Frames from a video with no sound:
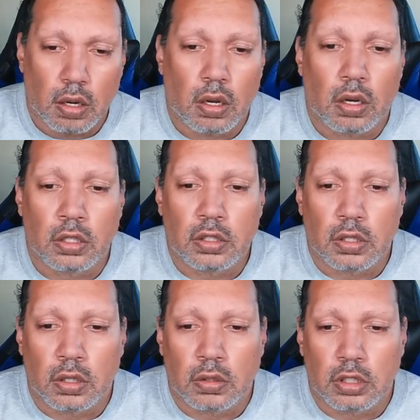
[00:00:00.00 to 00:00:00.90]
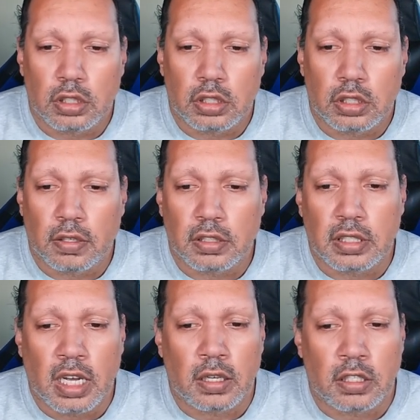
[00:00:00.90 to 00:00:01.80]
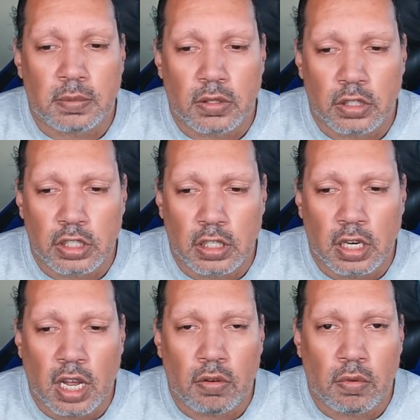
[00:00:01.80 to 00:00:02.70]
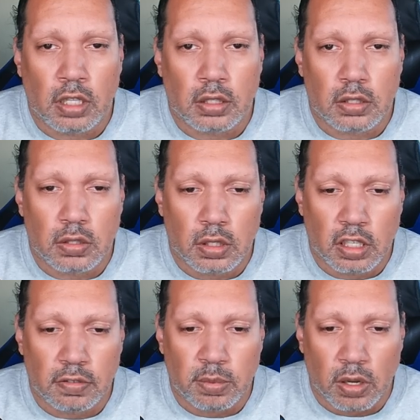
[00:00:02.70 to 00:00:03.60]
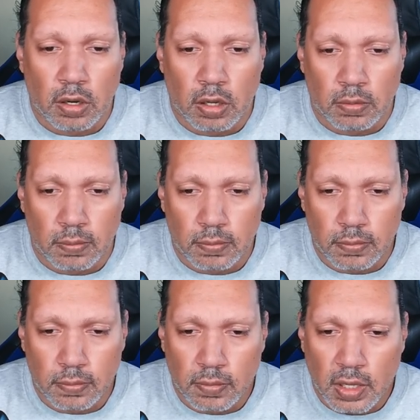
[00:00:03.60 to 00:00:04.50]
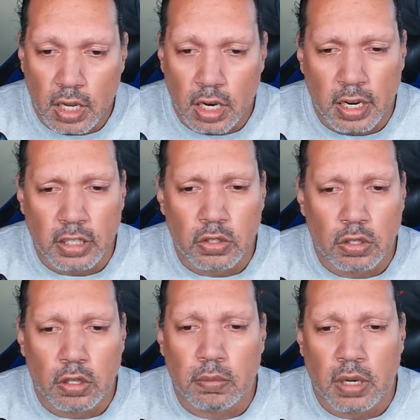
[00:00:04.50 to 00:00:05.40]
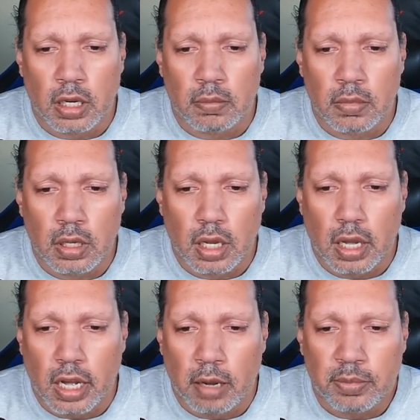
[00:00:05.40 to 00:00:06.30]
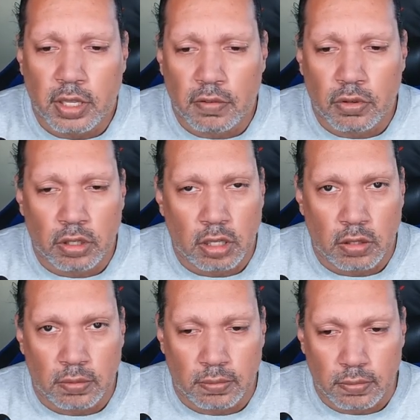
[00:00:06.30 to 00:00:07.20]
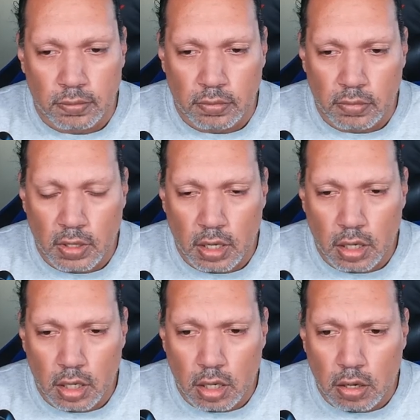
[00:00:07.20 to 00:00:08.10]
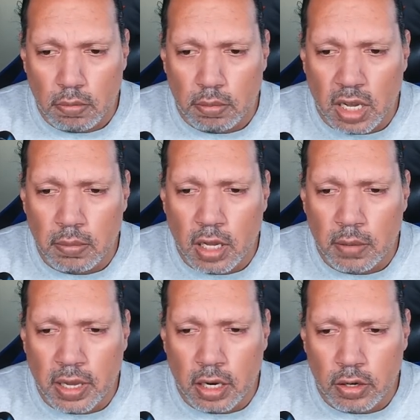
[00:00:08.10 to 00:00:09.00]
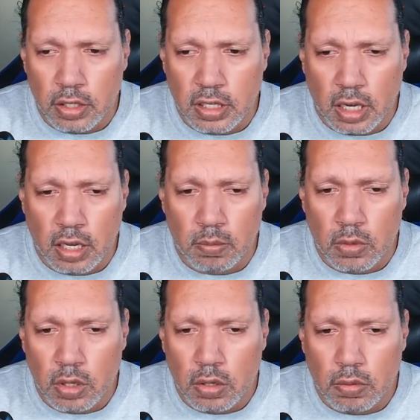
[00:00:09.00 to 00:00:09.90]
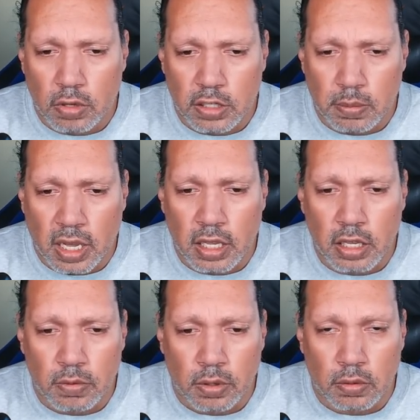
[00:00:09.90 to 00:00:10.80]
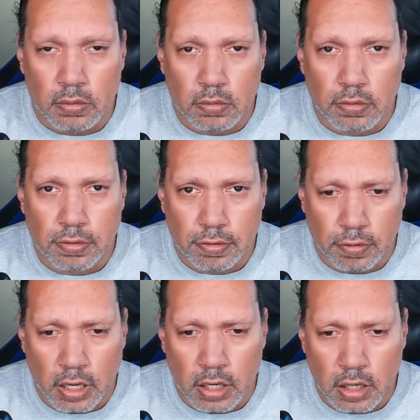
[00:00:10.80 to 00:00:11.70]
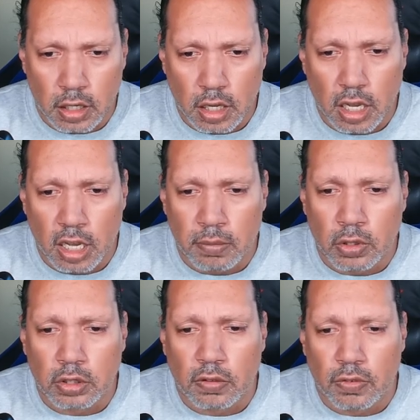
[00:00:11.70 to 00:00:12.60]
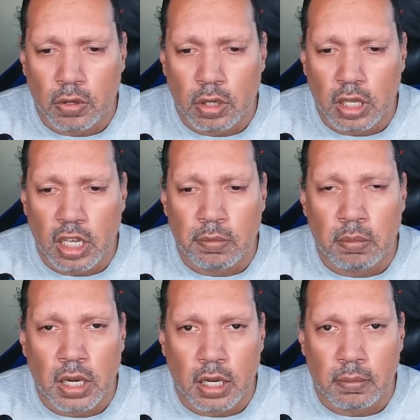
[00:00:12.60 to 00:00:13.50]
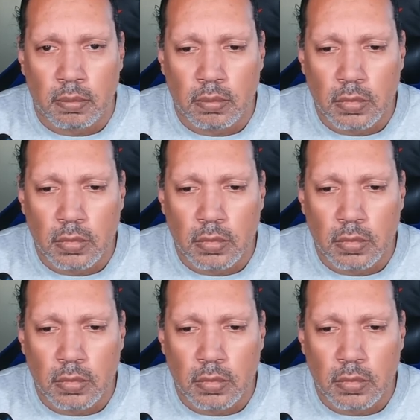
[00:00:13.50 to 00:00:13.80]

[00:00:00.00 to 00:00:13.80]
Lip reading: Also, she felt sadness because she did not want to leave me alone. And I told mom, I'm never alone. My mom at her time was my hero, friend, and most of all, a mom